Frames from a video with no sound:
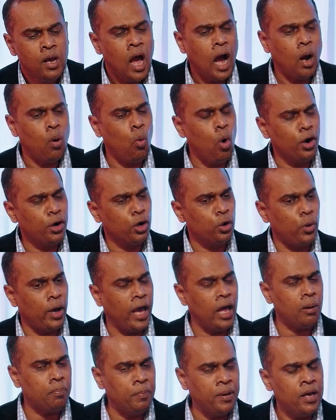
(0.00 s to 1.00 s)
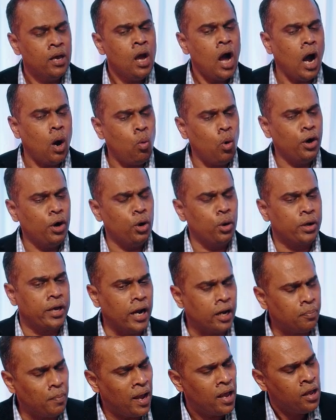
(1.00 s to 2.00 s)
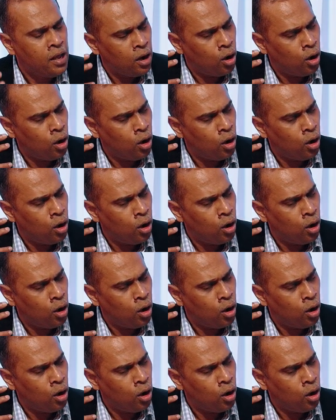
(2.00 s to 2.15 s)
I want you to help me. I want you to get my